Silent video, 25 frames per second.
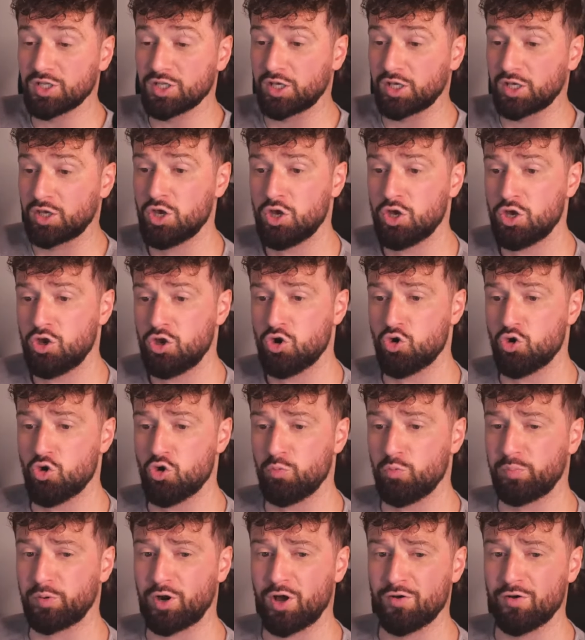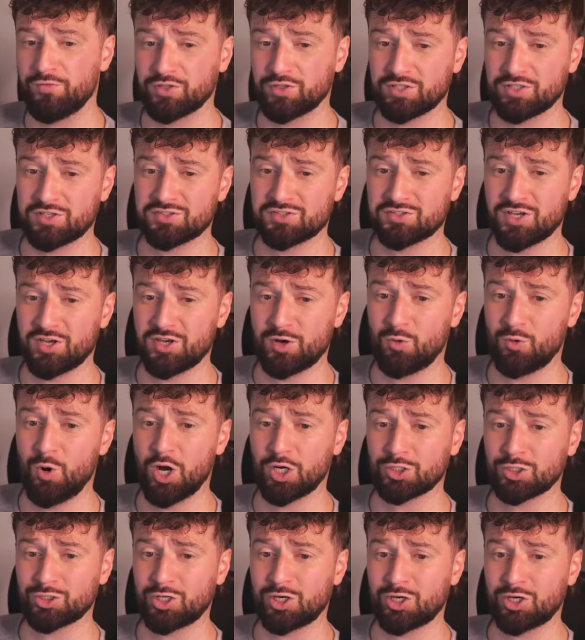like, oh, Prophet Isaiah
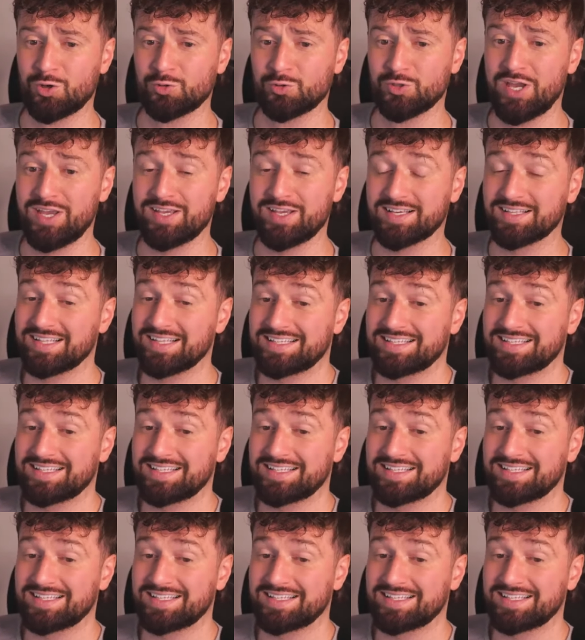walked around naked.